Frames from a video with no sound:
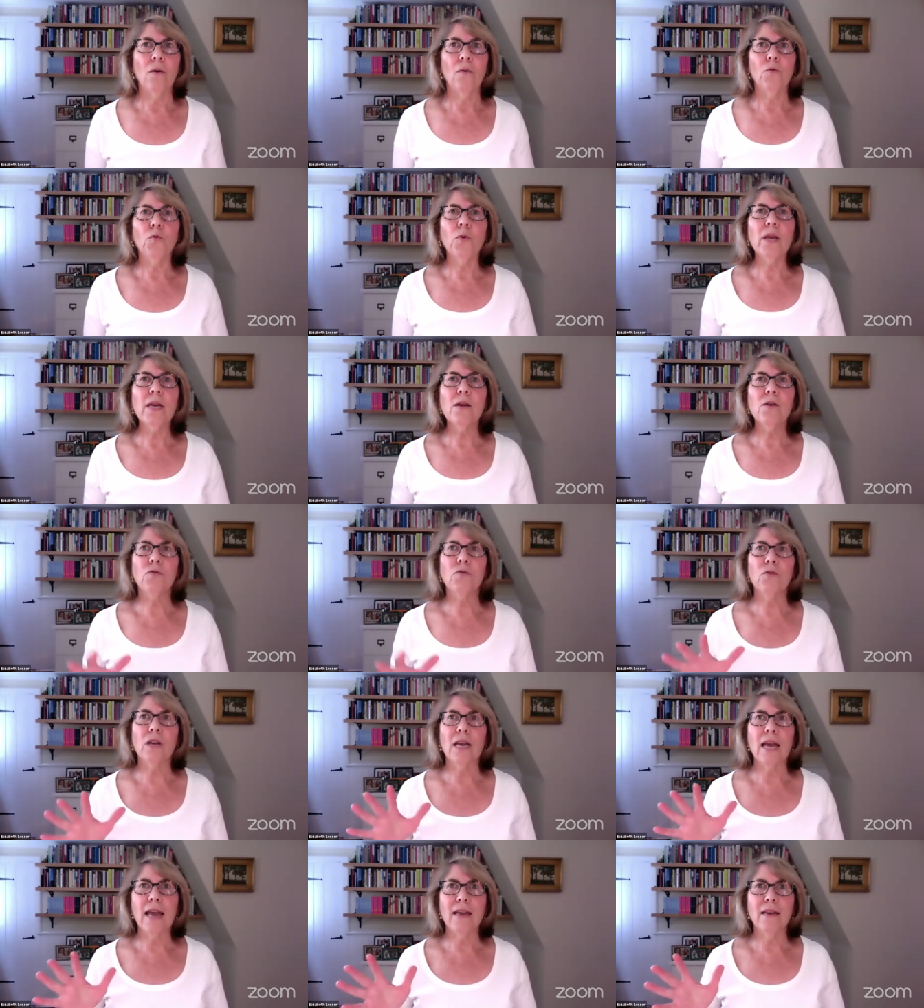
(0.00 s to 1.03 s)

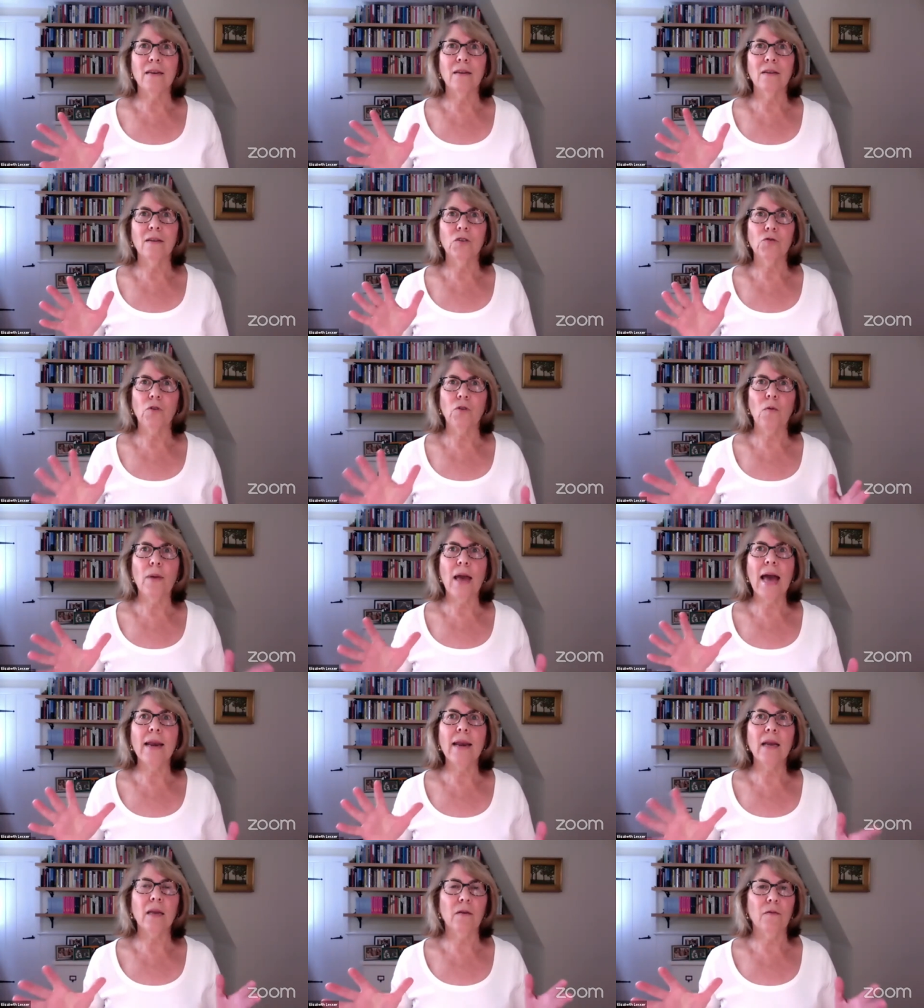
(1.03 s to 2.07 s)
recreate
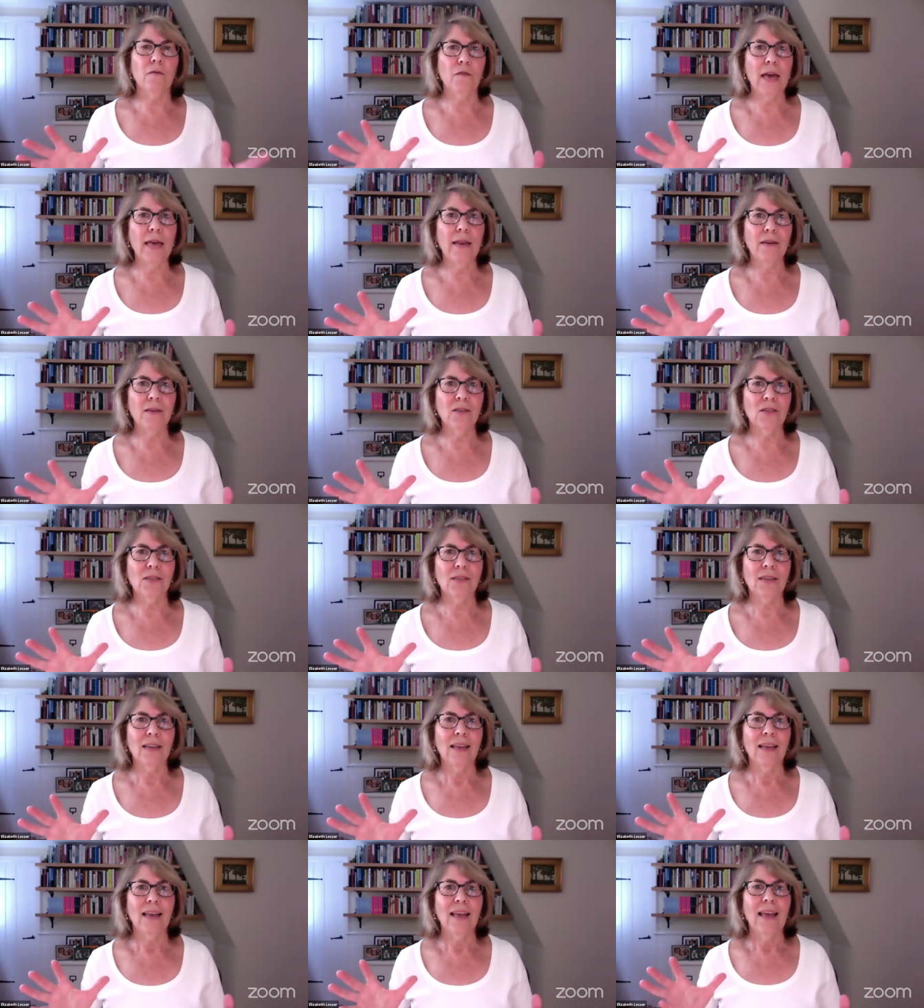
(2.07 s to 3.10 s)
traumatic events
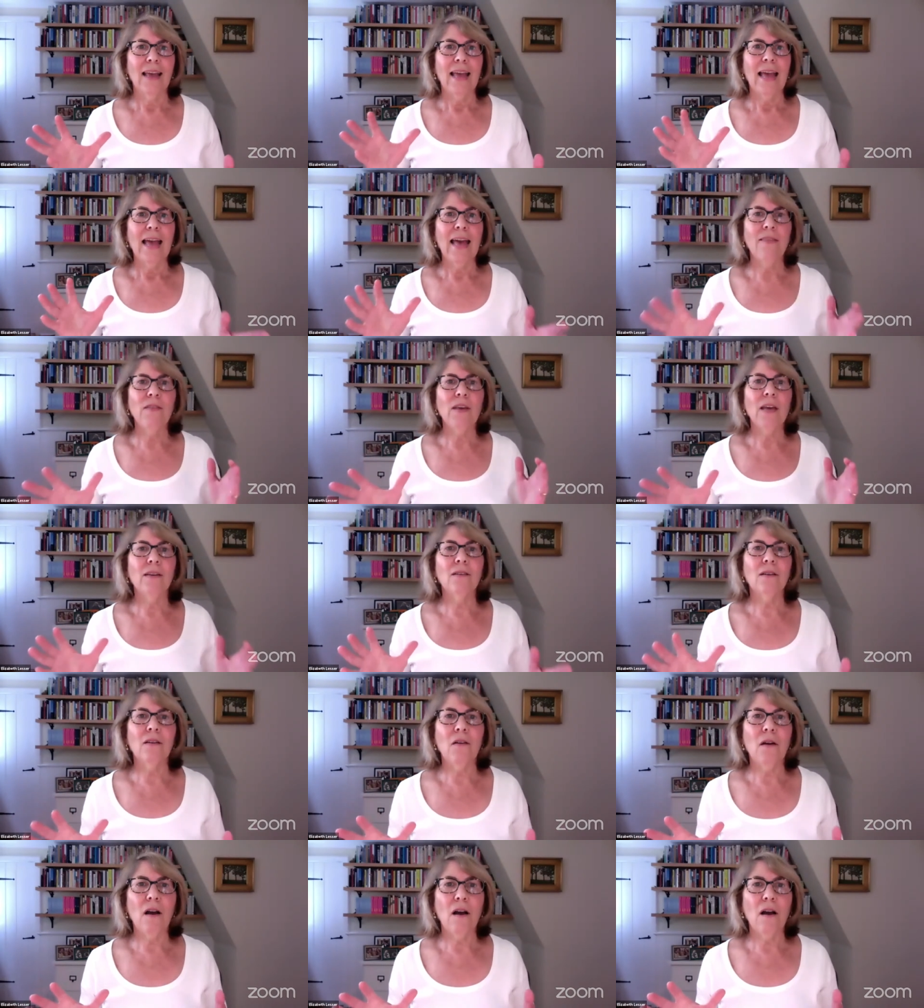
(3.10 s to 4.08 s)
and then